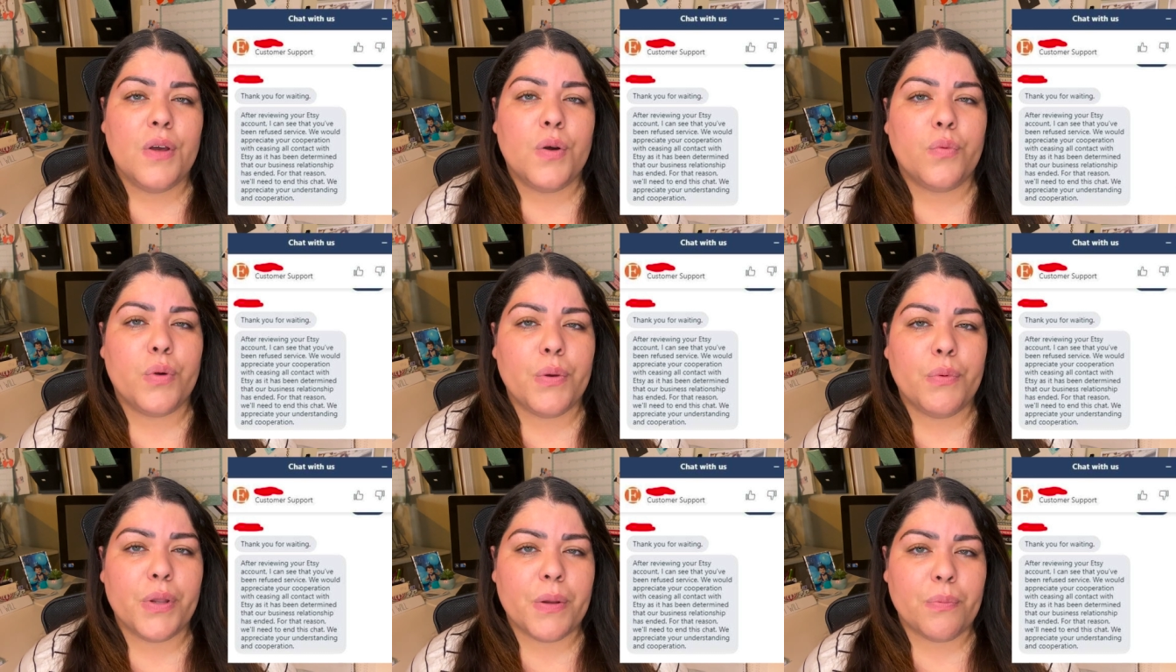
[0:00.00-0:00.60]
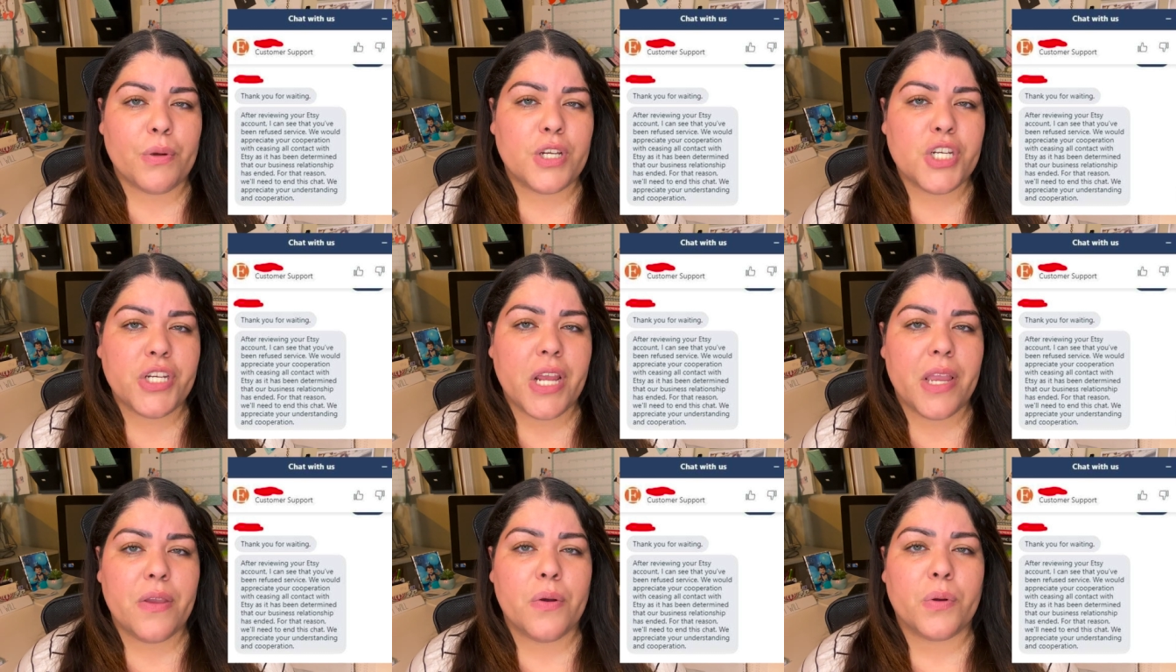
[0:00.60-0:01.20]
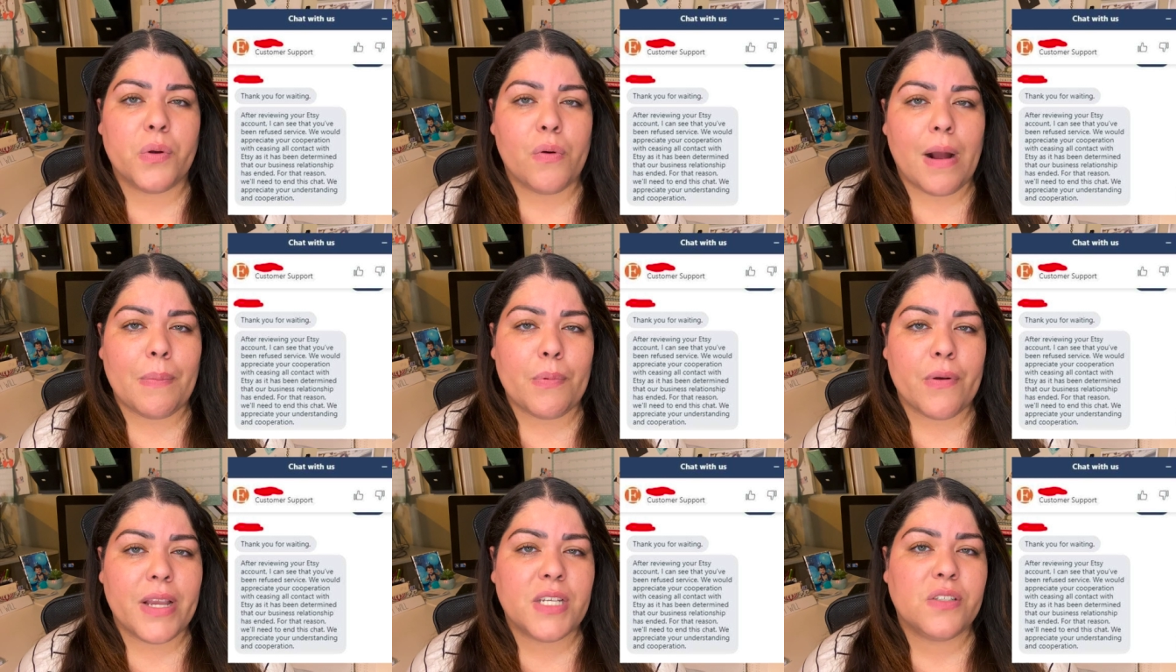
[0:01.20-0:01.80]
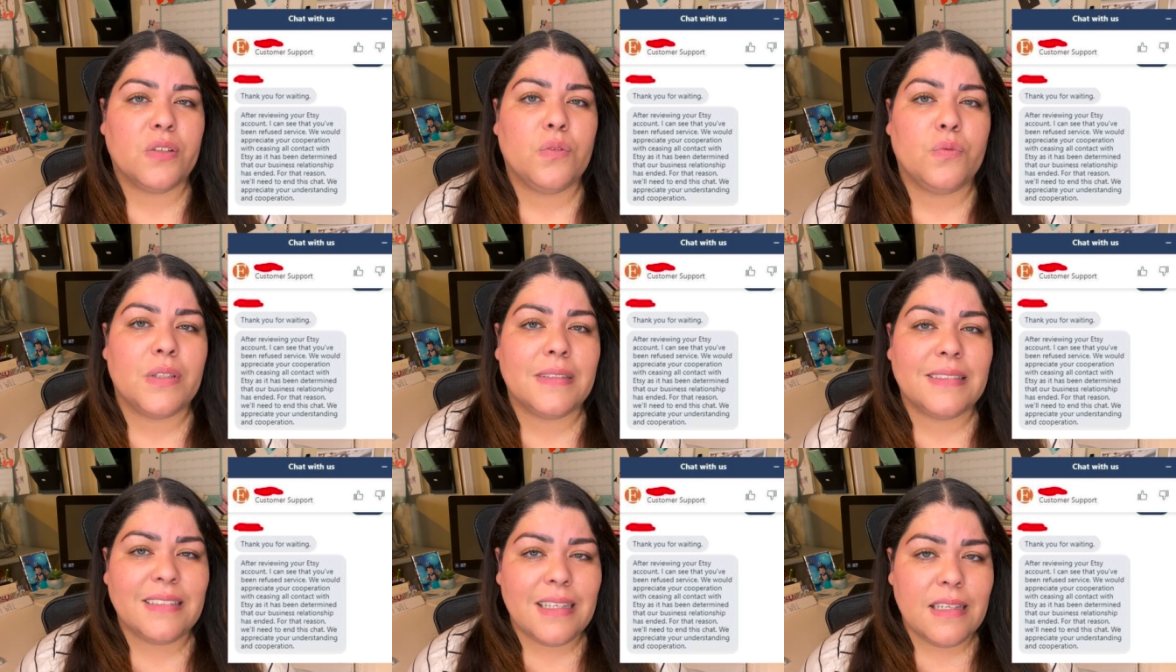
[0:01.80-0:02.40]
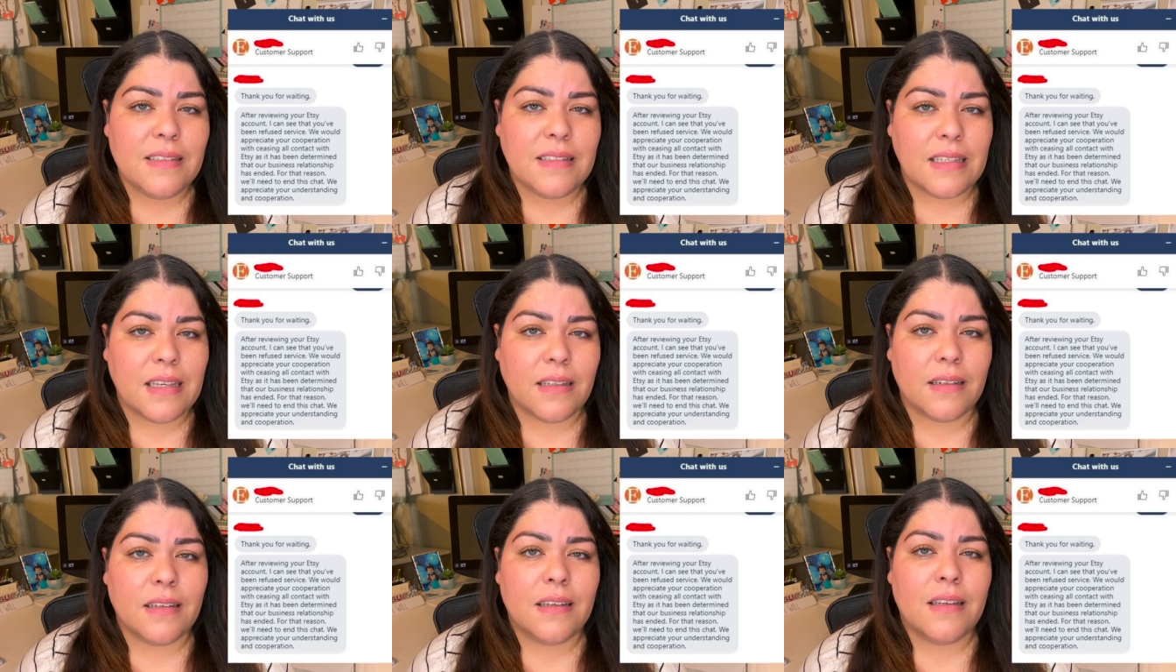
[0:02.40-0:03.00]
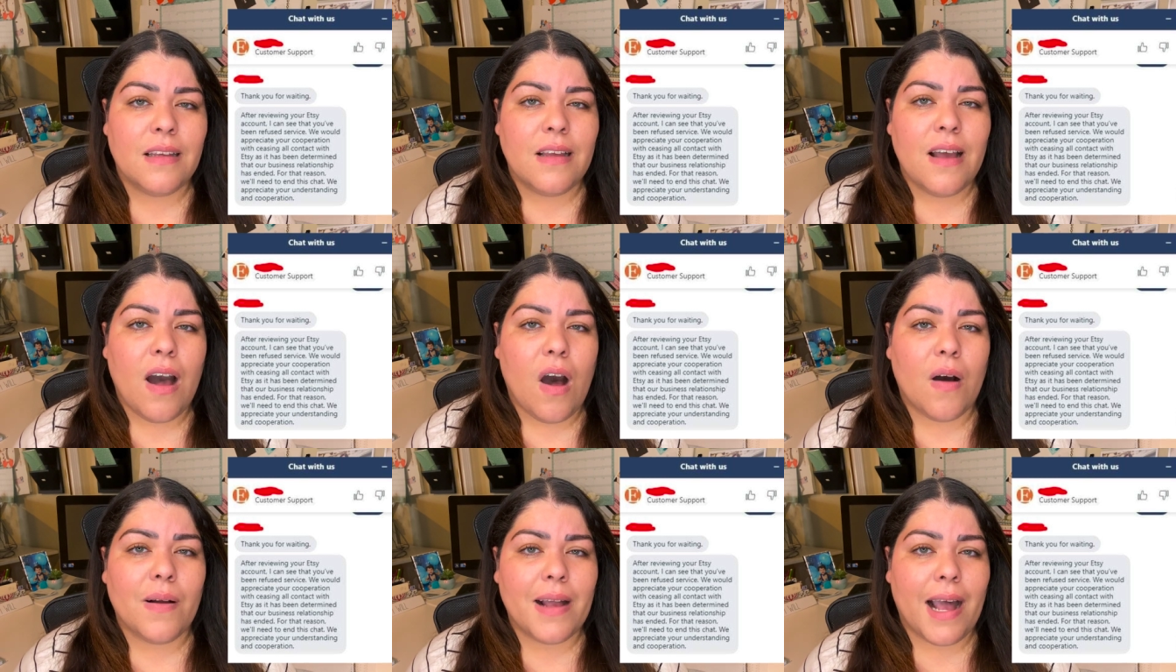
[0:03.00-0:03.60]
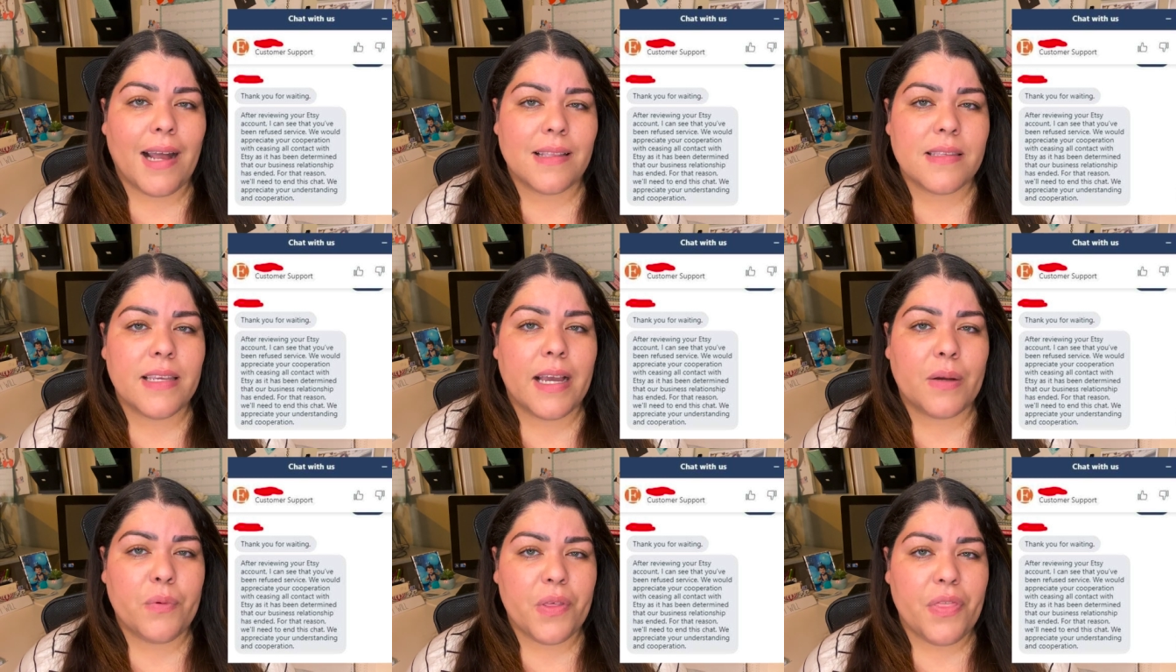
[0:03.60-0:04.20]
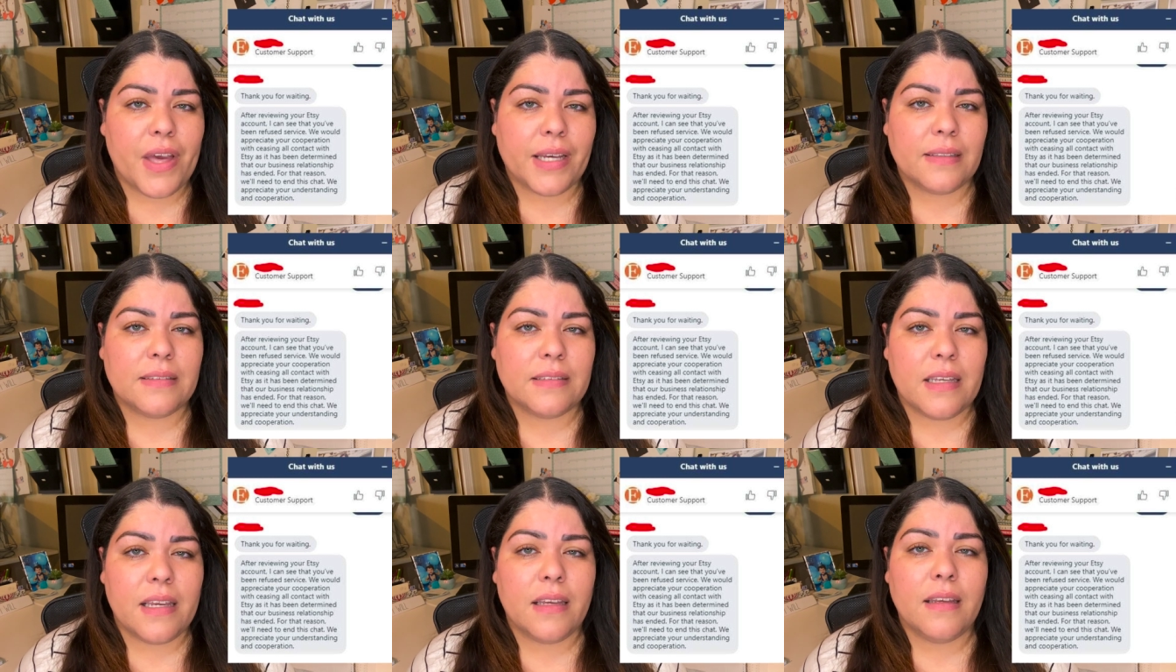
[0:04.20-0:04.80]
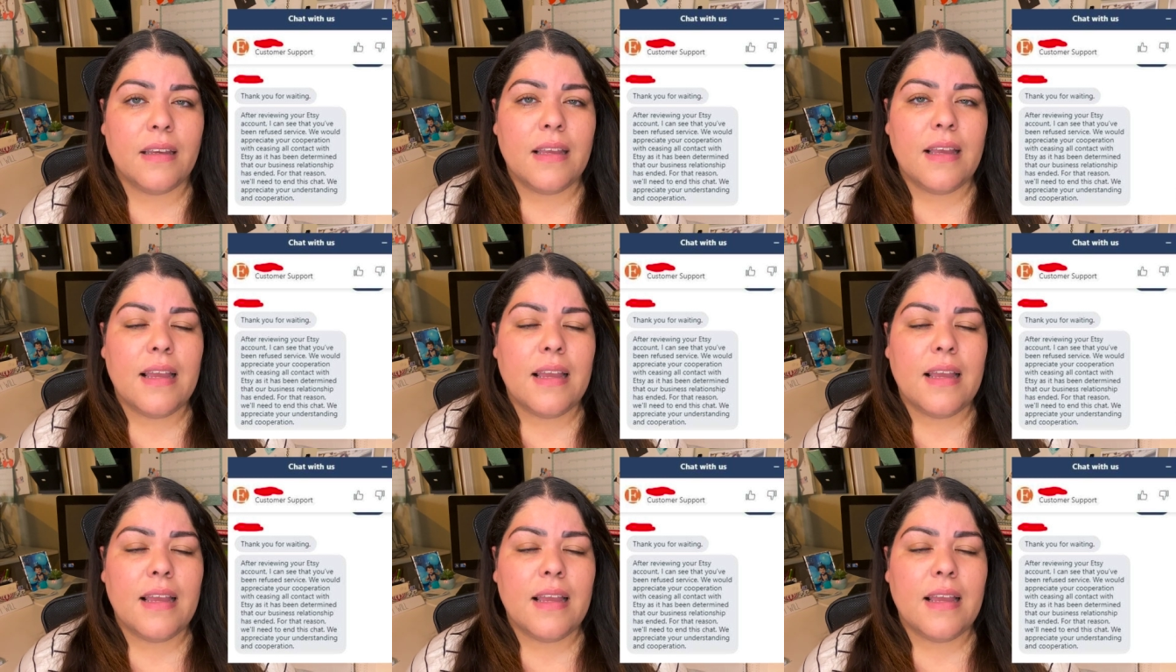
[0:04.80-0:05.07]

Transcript: We would appreciate your cooperation with ceasing all contact with Etsy,